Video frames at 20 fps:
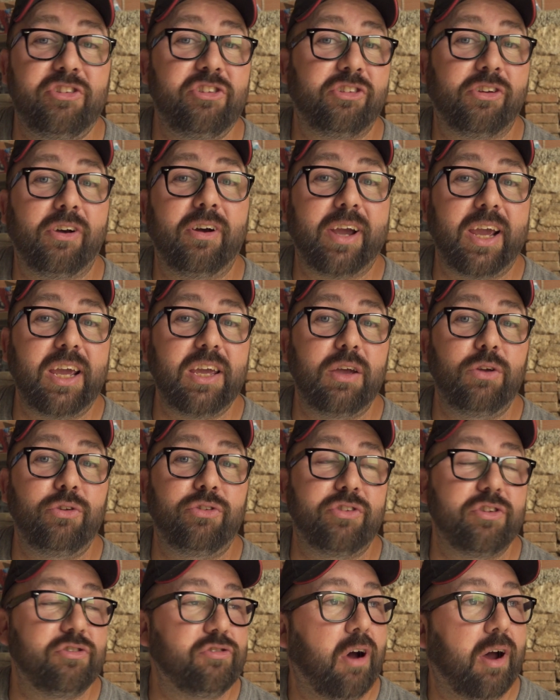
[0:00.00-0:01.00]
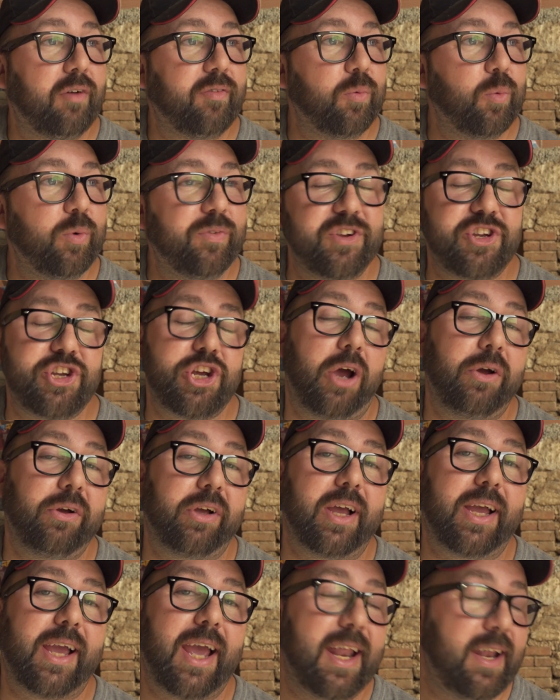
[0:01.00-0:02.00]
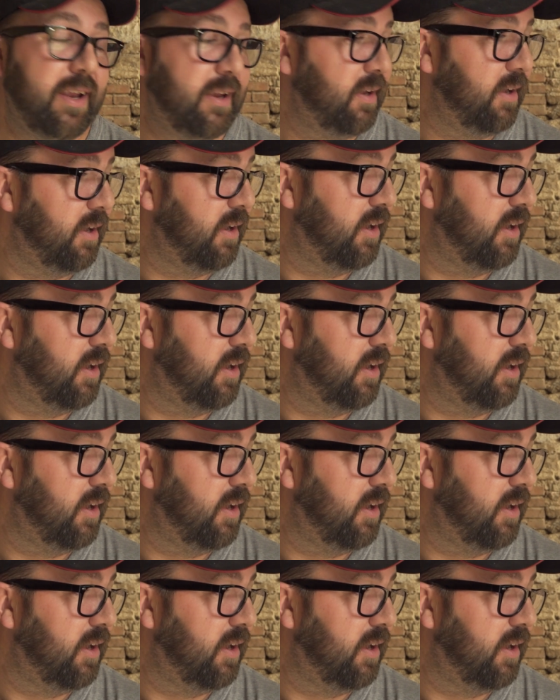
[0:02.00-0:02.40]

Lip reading: just got to get used to driving with a choke again